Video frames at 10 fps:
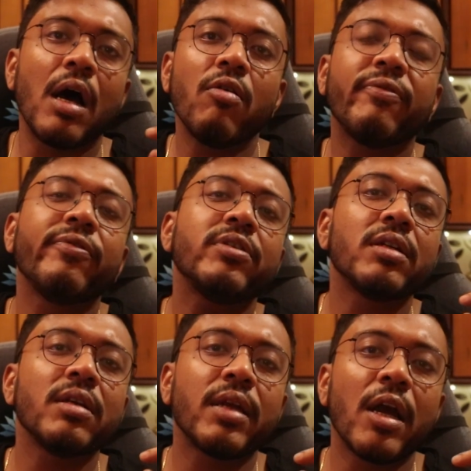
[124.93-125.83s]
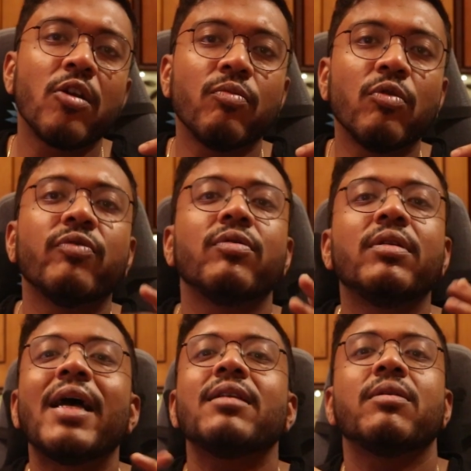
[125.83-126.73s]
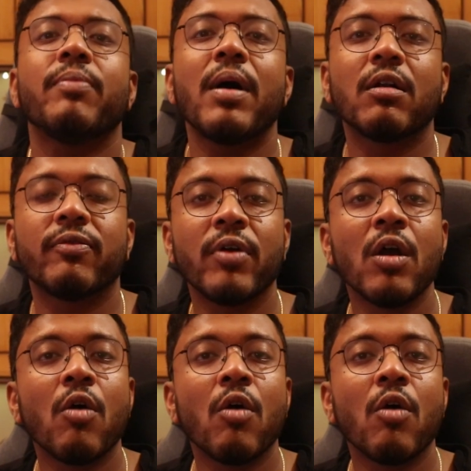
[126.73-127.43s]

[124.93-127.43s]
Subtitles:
How efficiently can you move? That's a part of